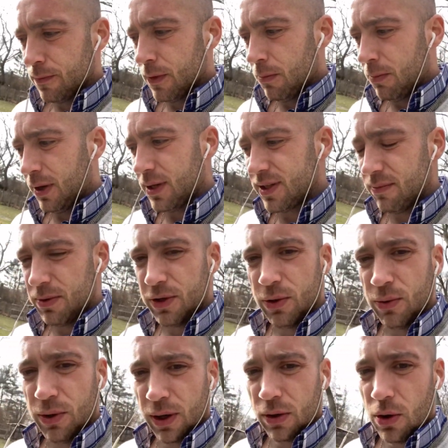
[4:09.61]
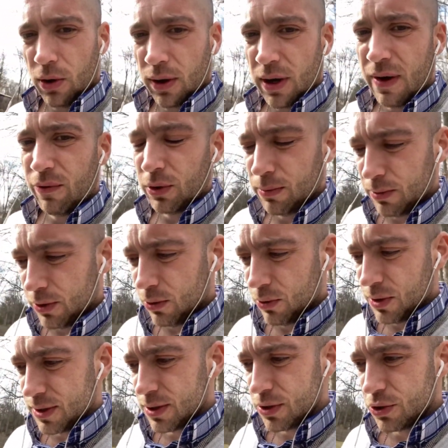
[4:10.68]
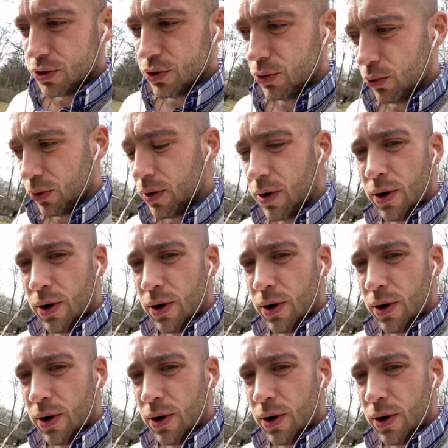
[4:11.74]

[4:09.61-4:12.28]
Because they've been doing it longer. I've only been doing it since June.